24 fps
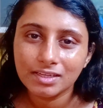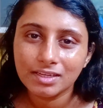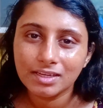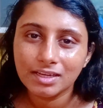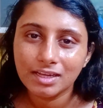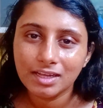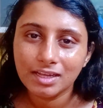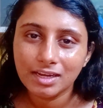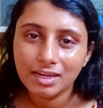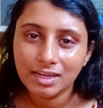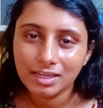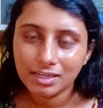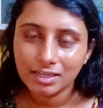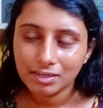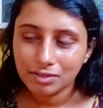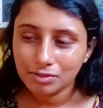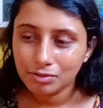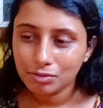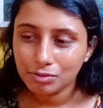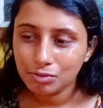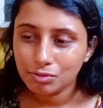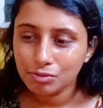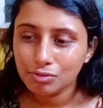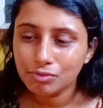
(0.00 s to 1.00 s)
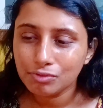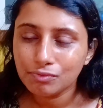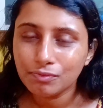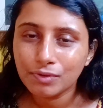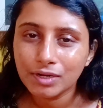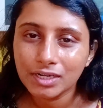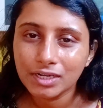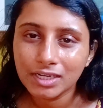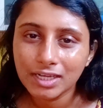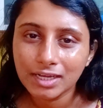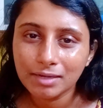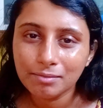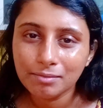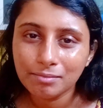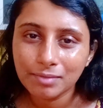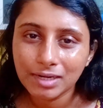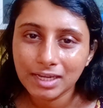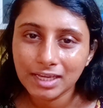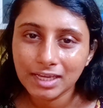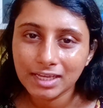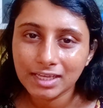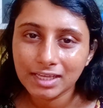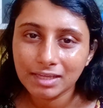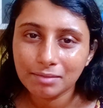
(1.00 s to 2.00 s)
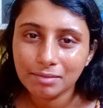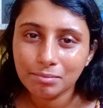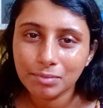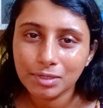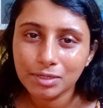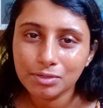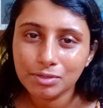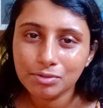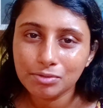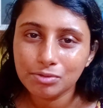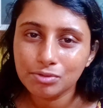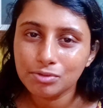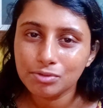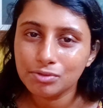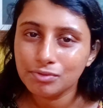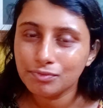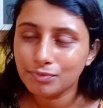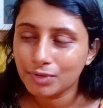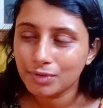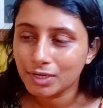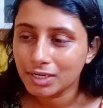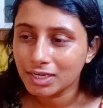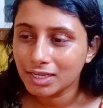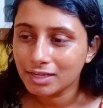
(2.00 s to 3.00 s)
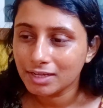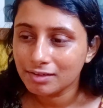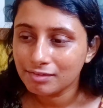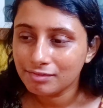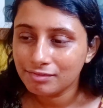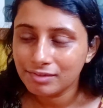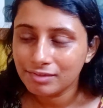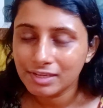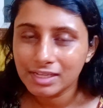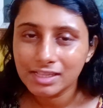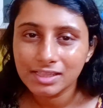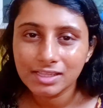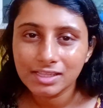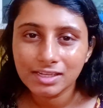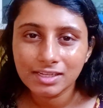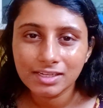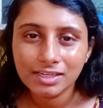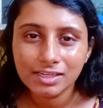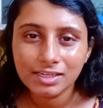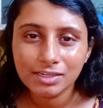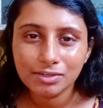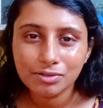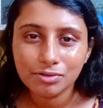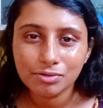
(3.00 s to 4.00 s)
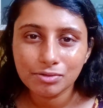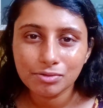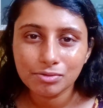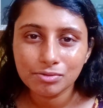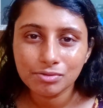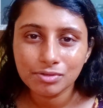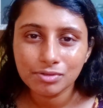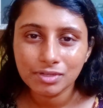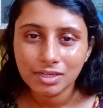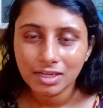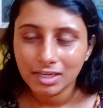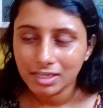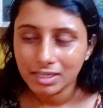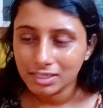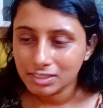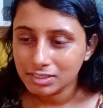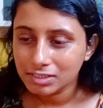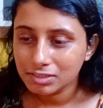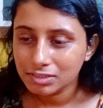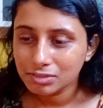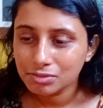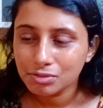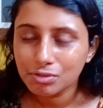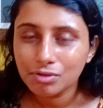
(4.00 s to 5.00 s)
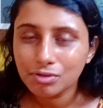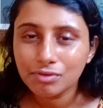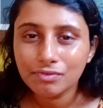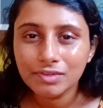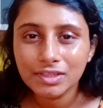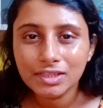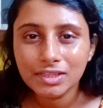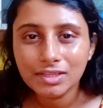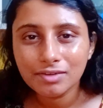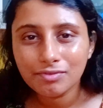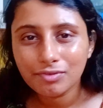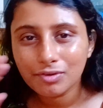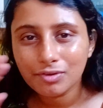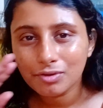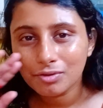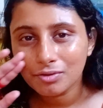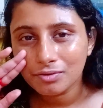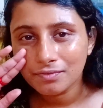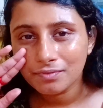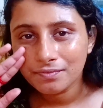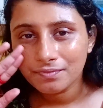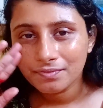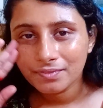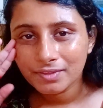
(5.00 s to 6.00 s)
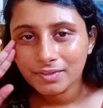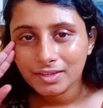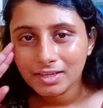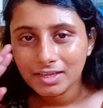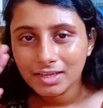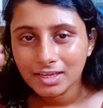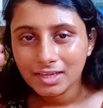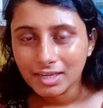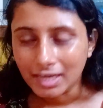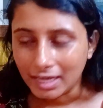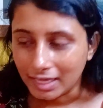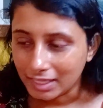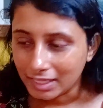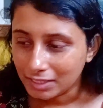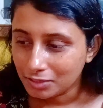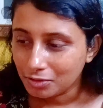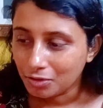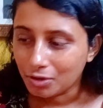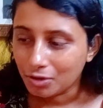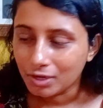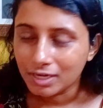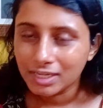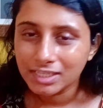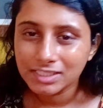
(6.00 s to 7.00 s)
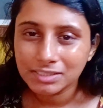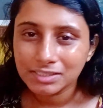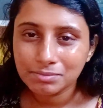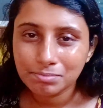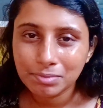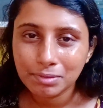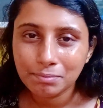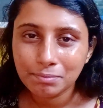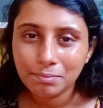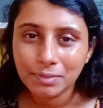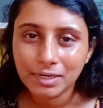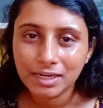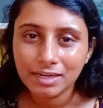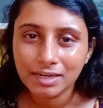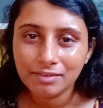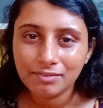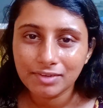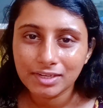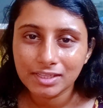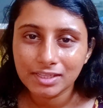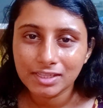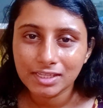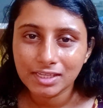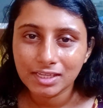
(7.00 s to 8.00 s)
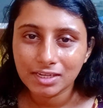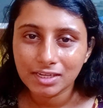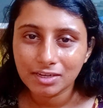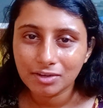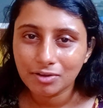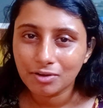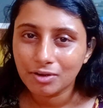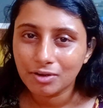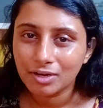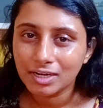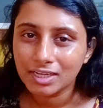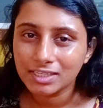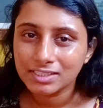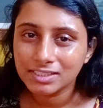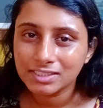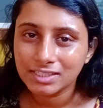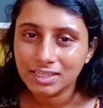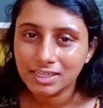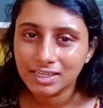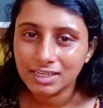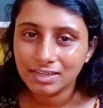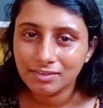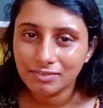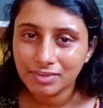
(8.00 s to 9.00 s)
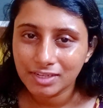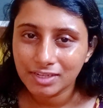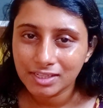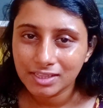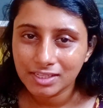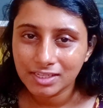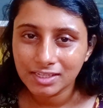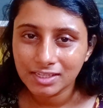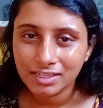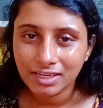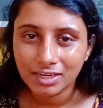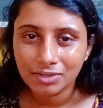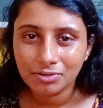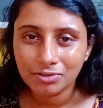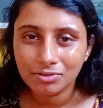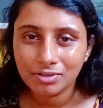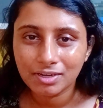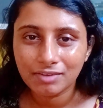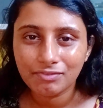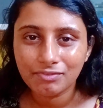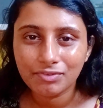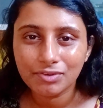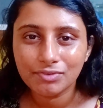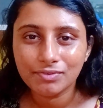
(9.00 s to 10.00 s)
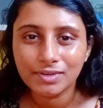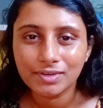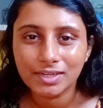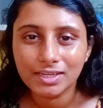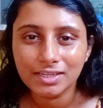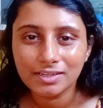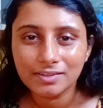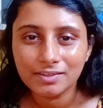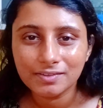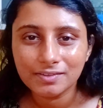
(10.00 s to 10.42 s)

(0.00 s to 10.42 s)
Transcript: and like do what I'm like able to do, what I feel the need to do. I just go with the flow, and God has prepared everything. God has set everything. I don't have to worry.